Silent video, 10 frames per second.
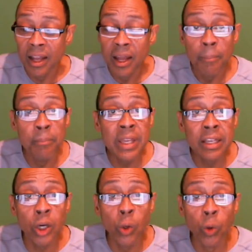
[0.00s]
be
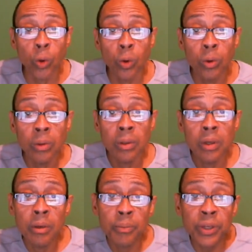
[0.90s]
cool.
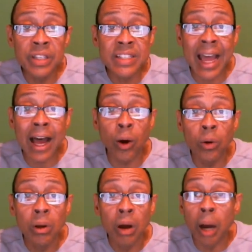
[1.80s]
Peace out.
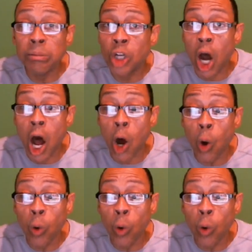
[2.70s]
I'm gone.